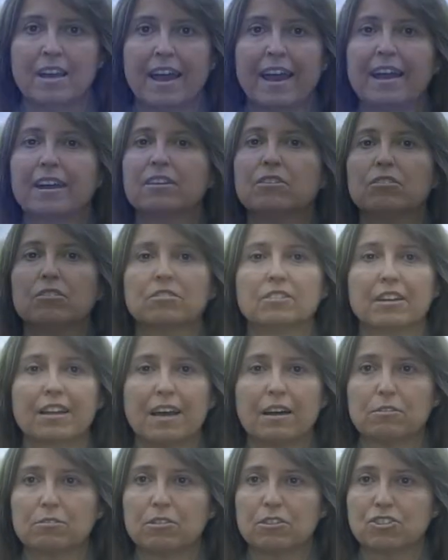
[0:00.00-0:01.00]
anchored
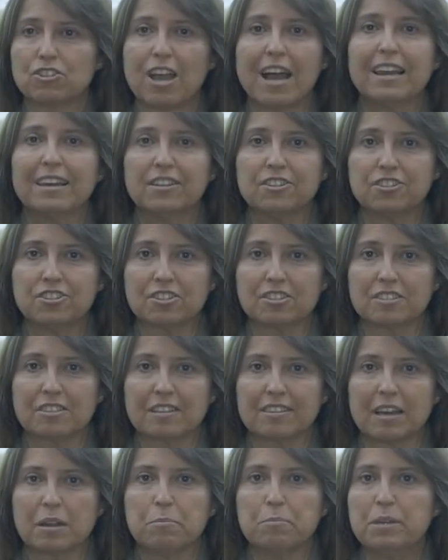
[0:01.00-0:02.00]
around the challenges that
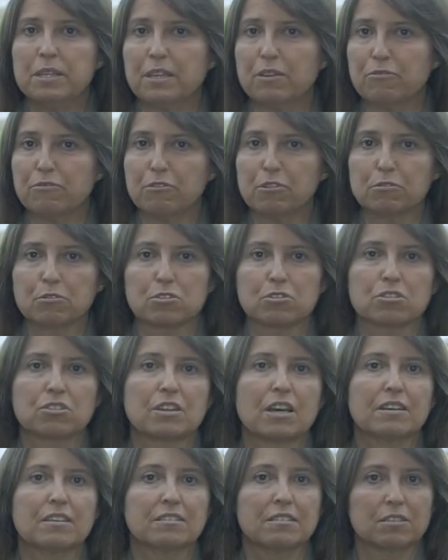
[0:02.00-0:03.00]
are meaningful to
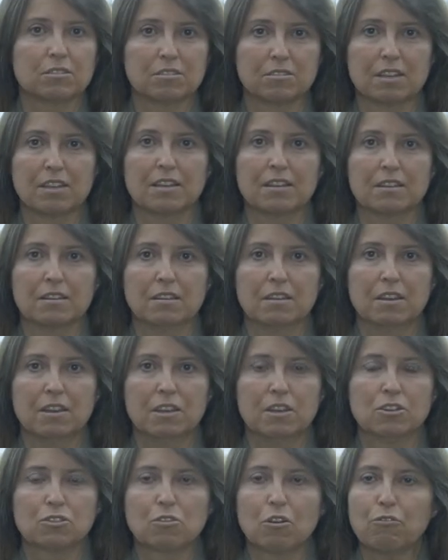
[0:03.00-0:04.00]
society today.
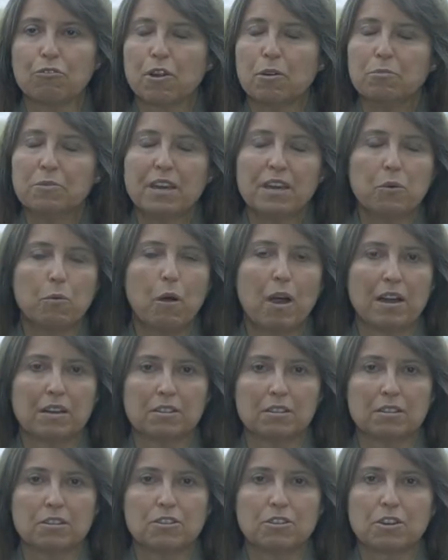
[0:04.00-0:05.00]
So from day
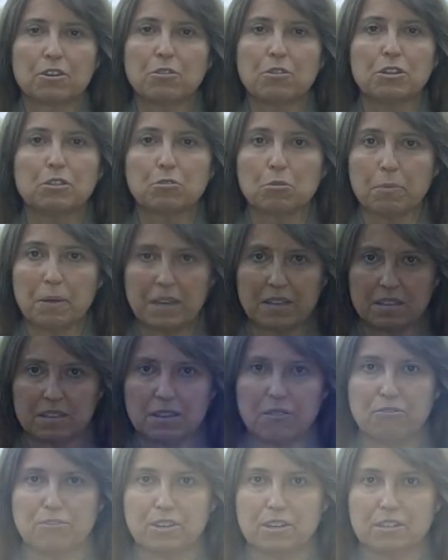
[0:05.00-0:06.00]
one, you're going to make a
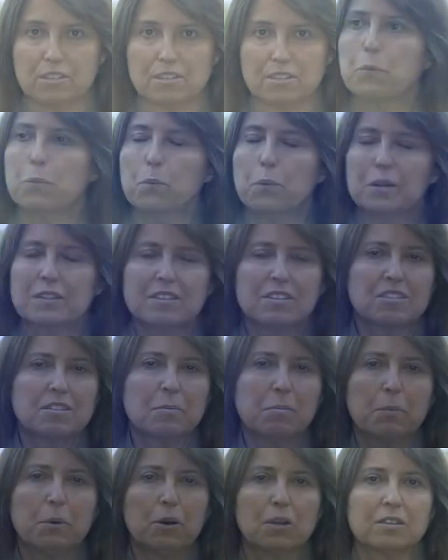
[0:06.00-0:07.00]
difference. What is
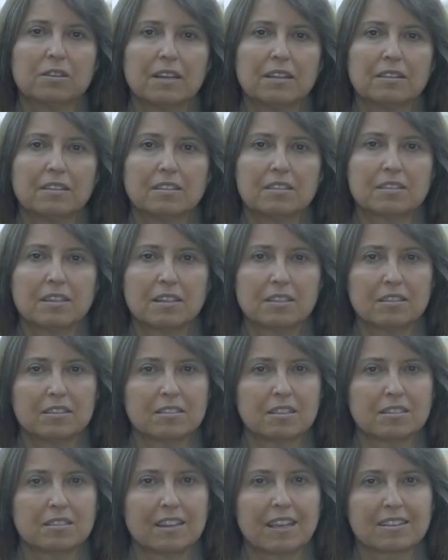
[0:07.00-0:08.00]
important is that this
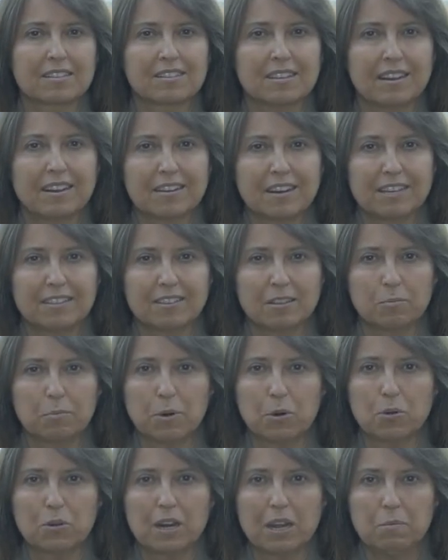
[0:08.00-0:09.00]
is an accelerated
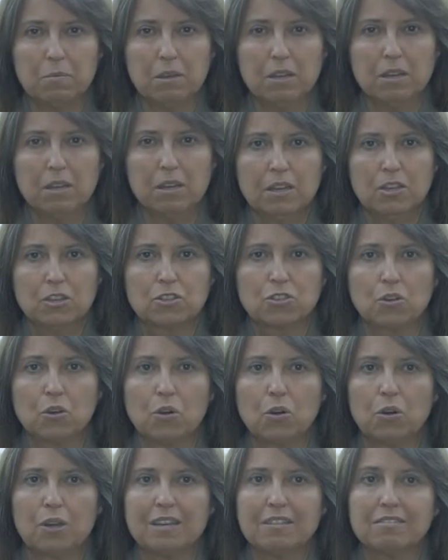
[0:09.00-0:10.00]
program.
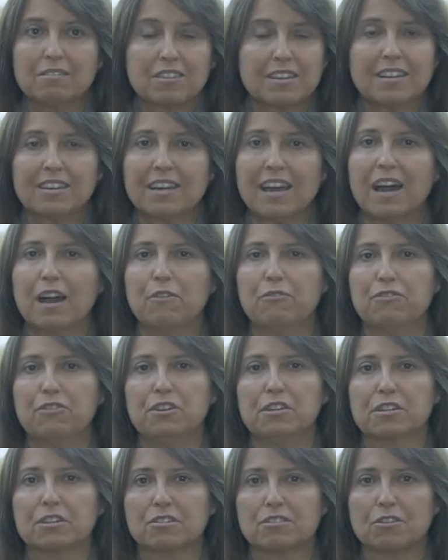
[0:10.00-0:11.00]
So in three and a half
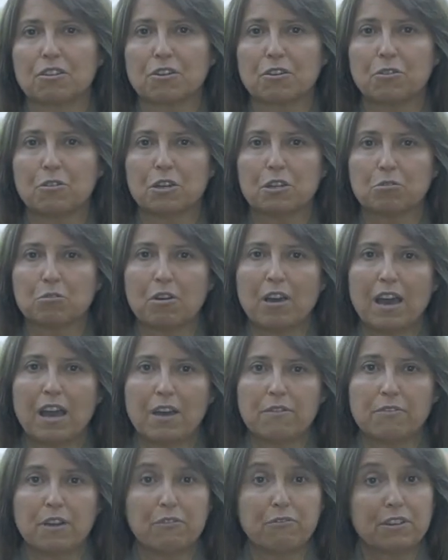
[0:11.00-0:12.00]
years, you're going to
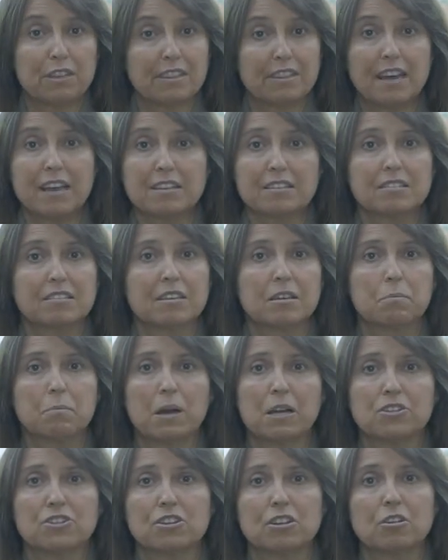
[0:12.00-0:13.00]
have a fantastic
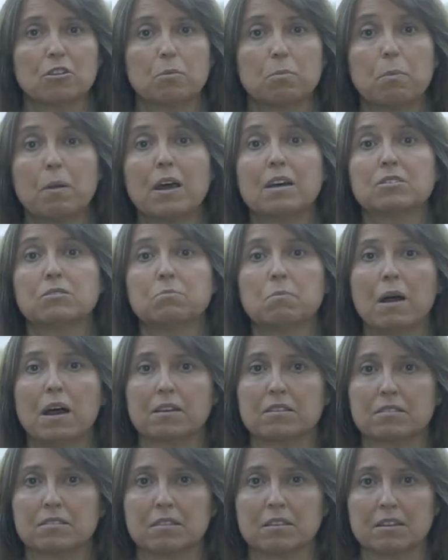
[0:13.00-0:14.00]
bachelor plus
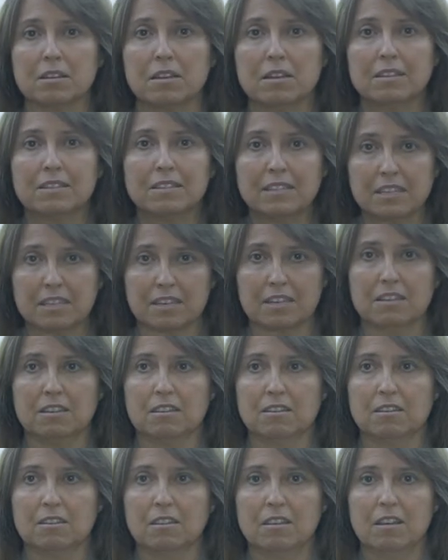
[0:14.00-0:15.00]
master degree.
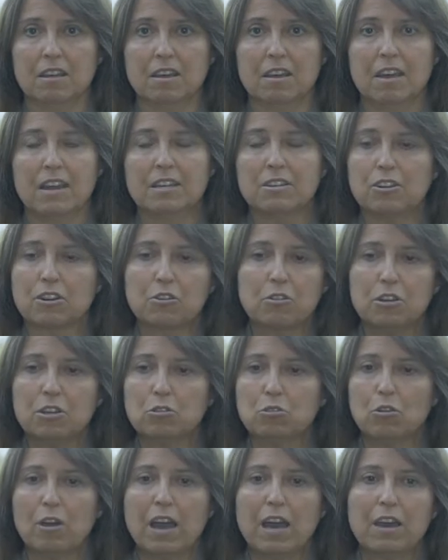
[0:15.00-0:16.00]
And you're going
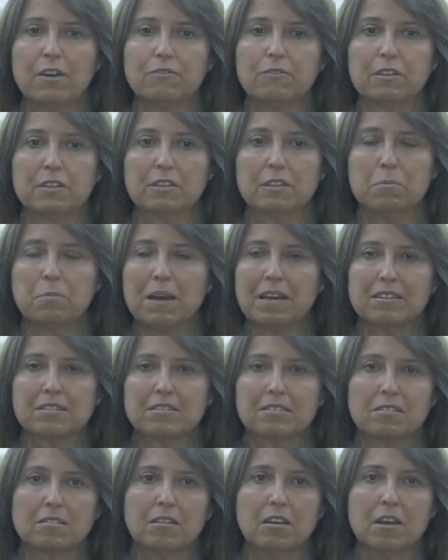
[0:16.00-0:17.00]
to have the
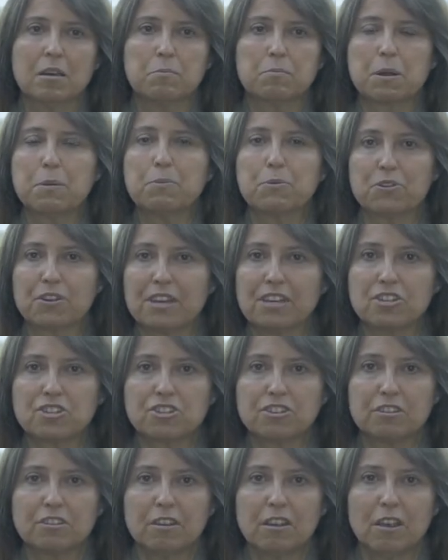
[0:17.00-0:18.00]
best
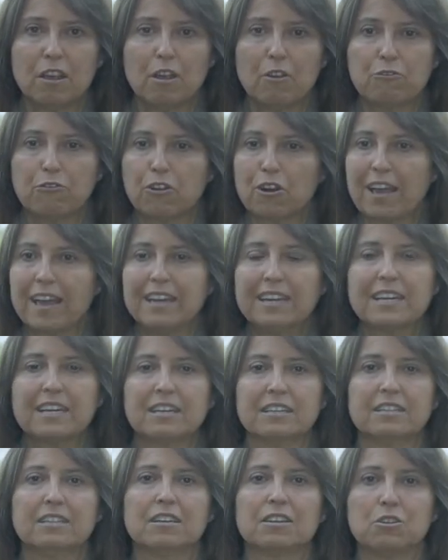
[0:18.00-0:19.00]
preparation for any
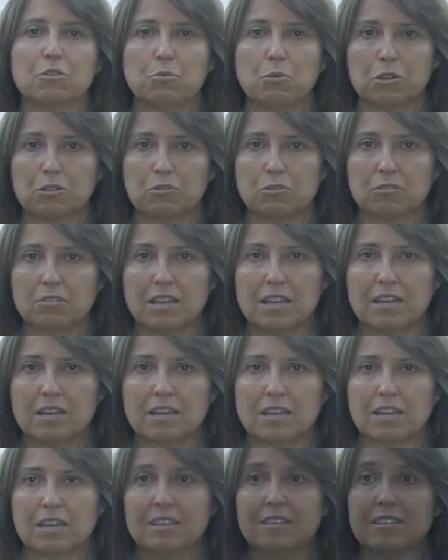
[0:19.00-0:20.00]
career you want to take
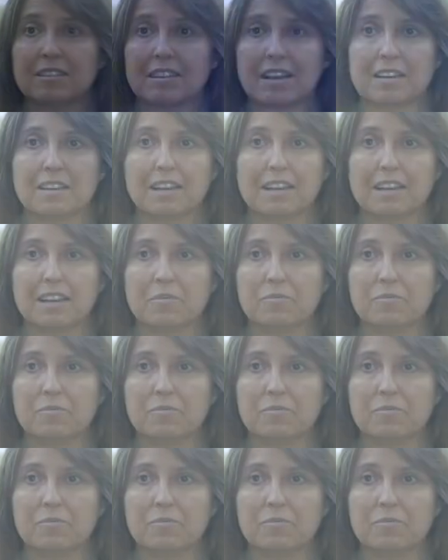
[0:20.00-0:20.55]
in the technical